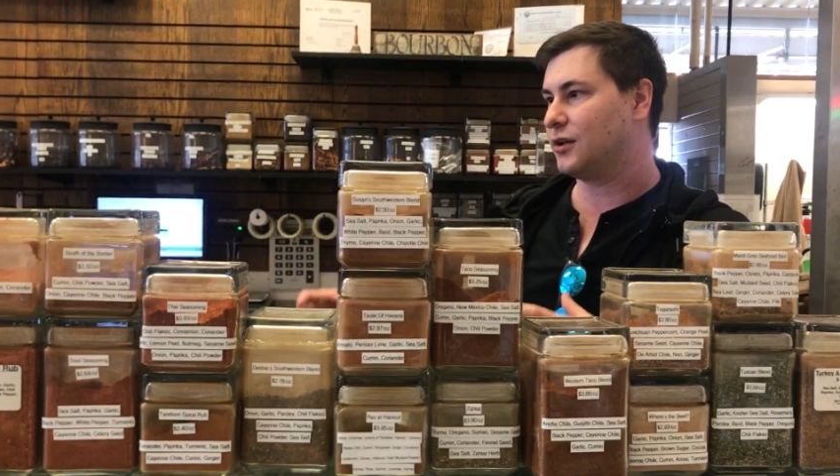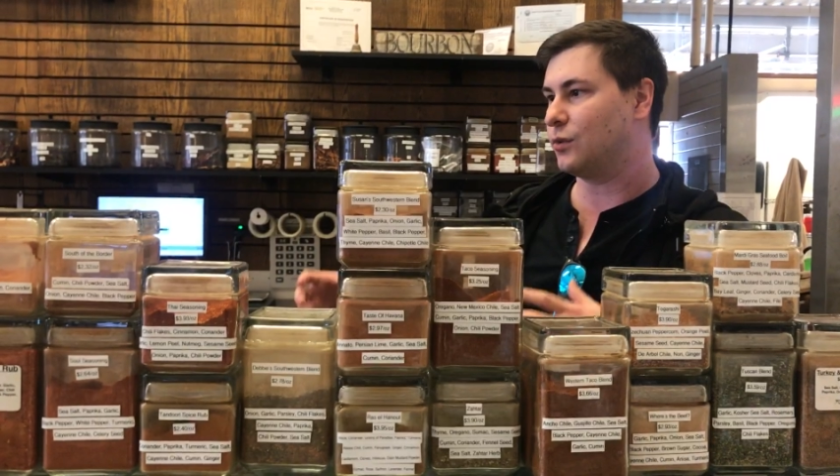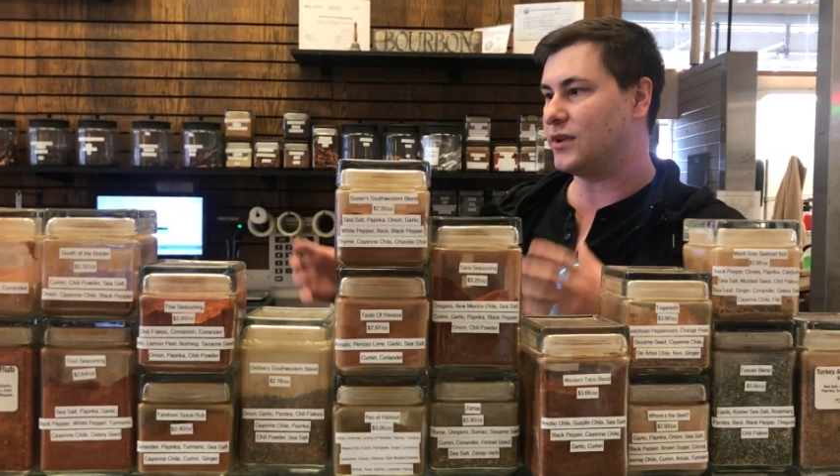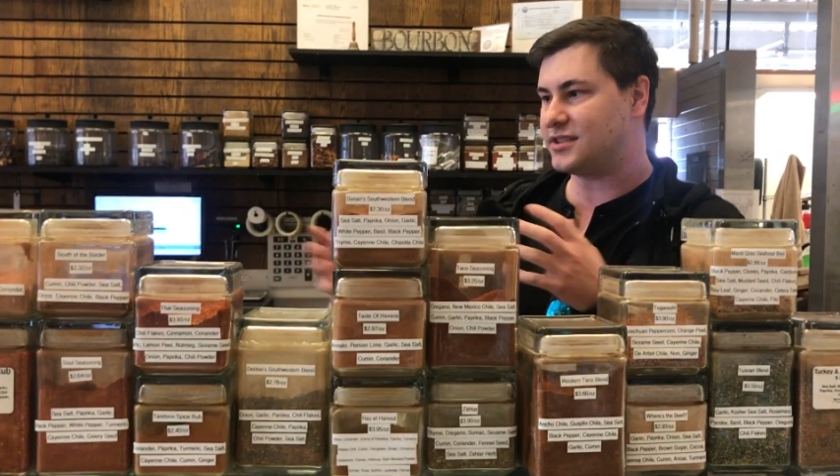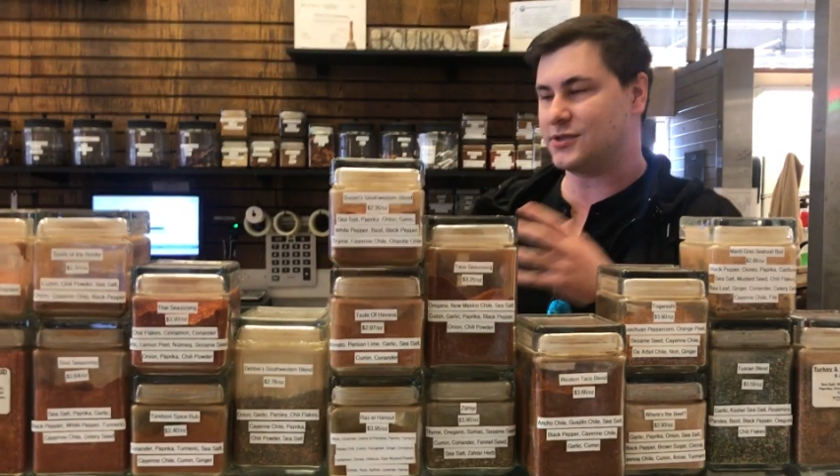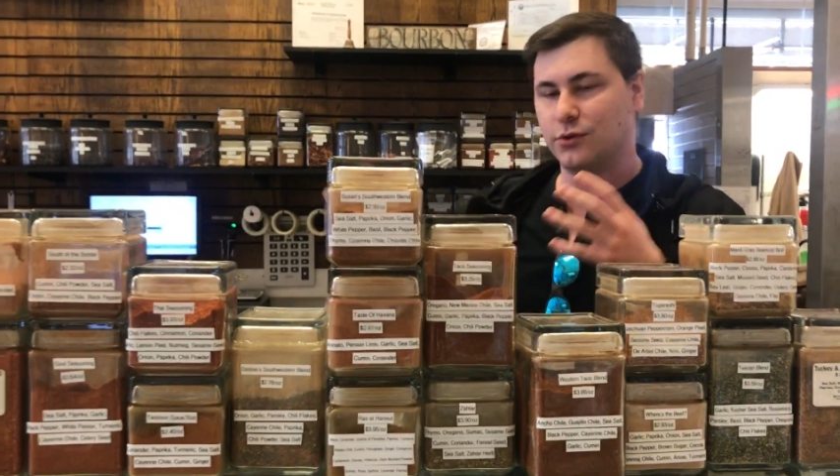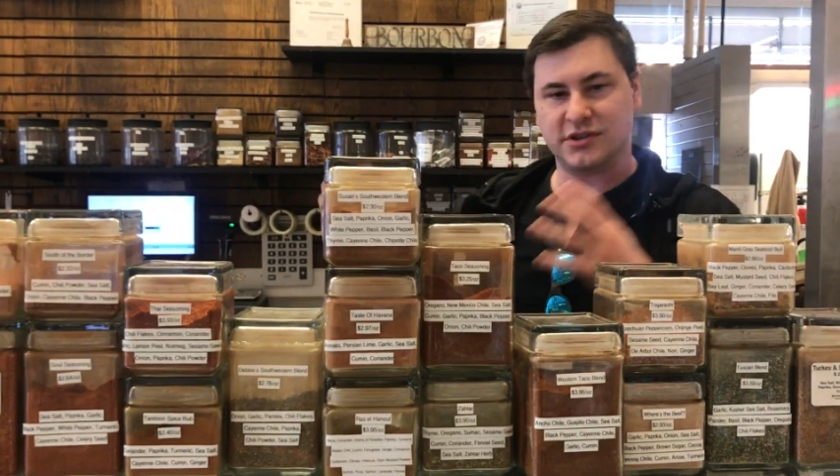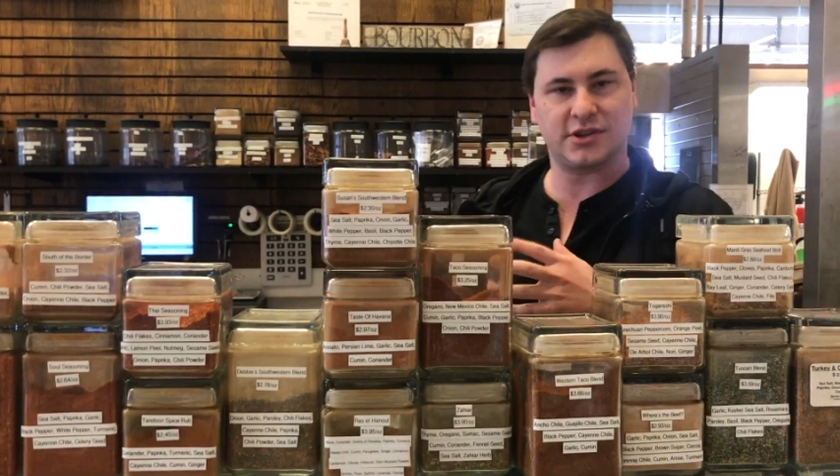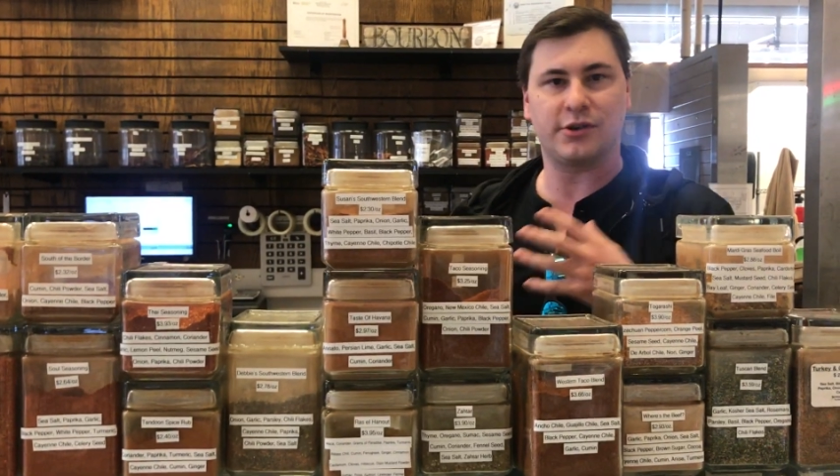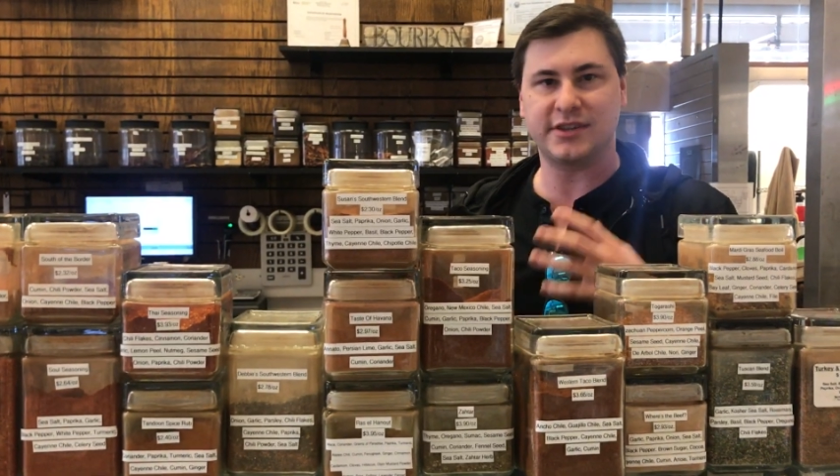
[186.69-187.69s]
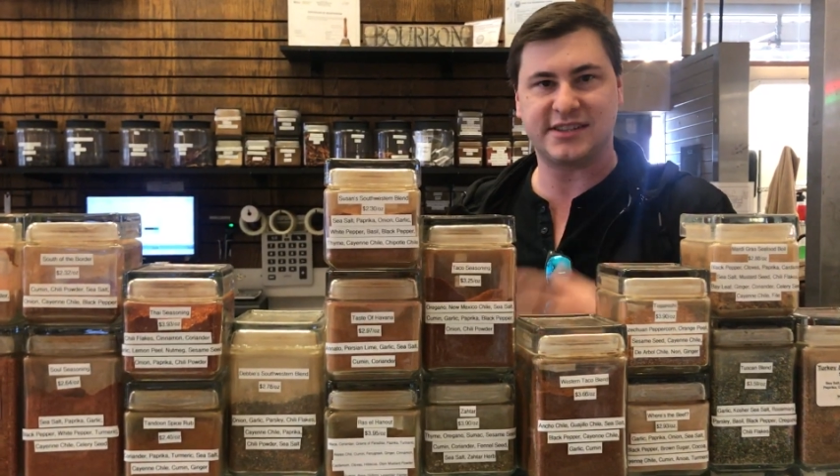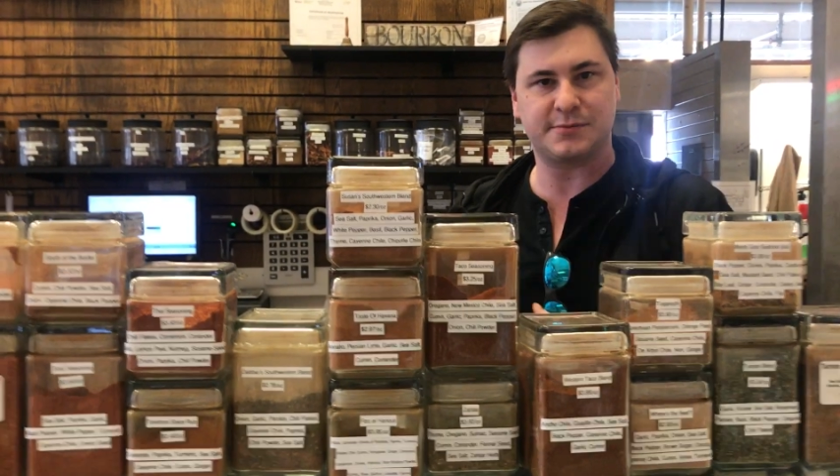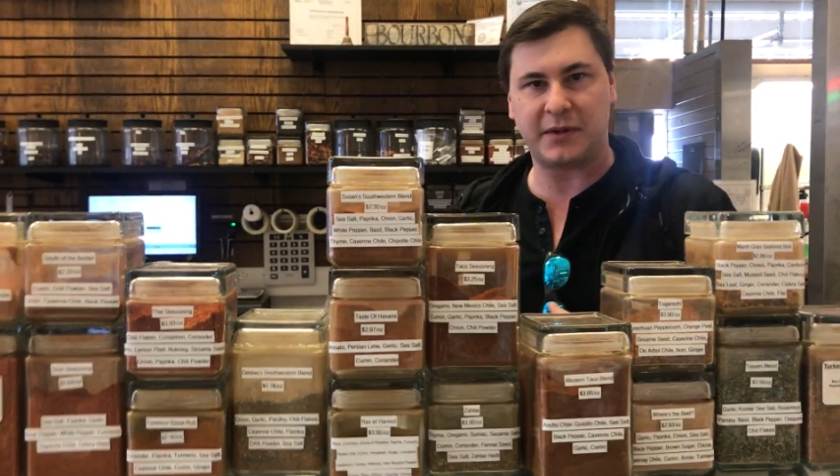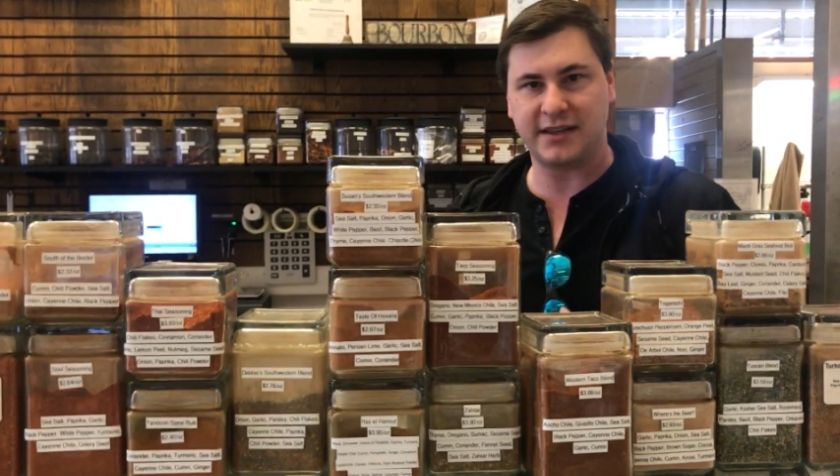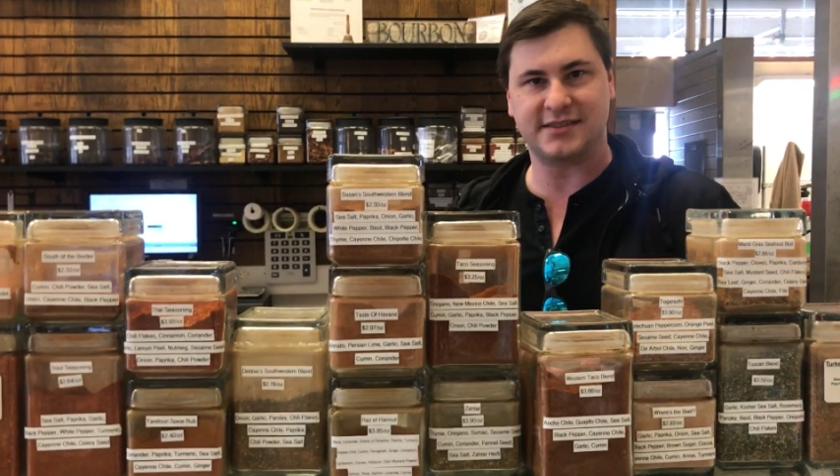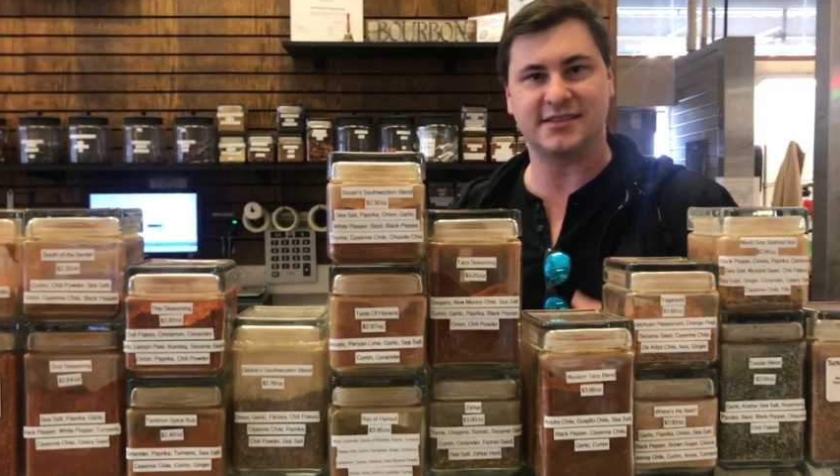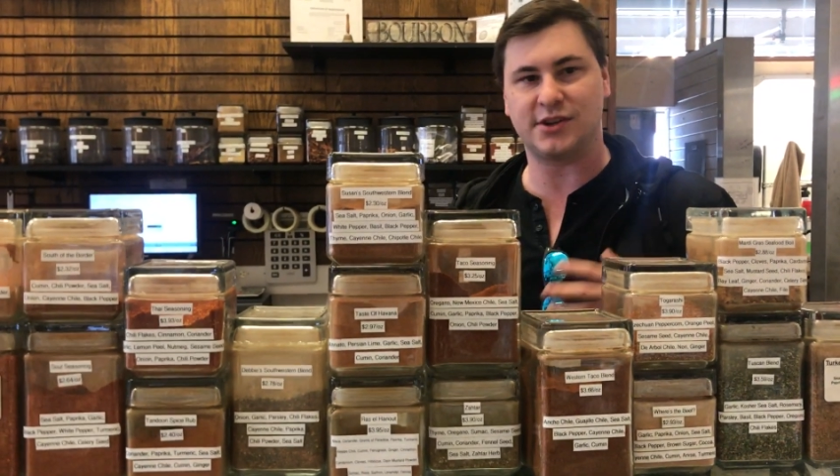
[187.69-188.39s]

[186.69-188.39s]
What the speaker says: We source all these spices,